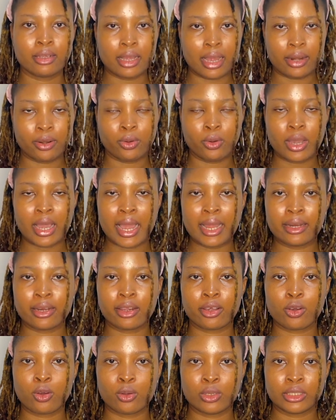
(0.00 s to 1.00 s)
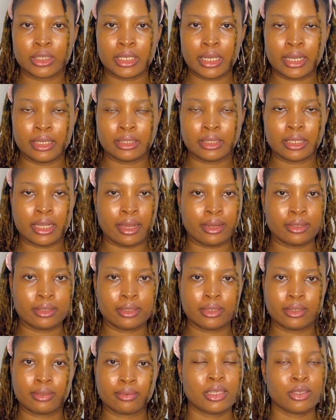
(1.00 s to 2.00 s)
an organic content, and
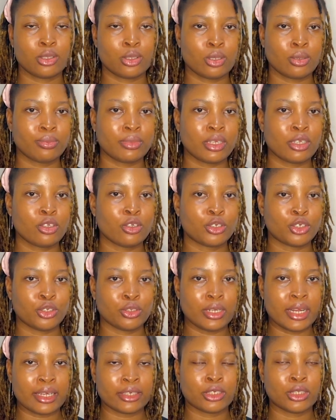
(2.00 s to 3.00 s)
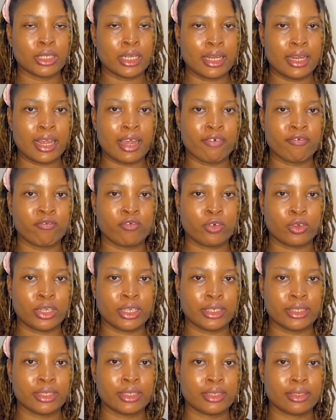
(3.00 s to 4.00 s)
it's something you should actually
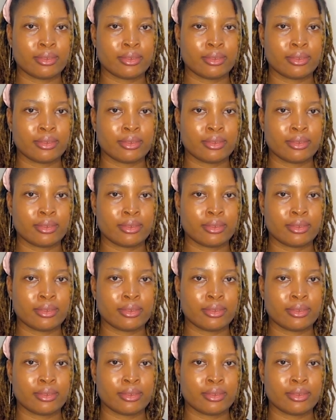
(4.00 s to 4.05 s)
avoid.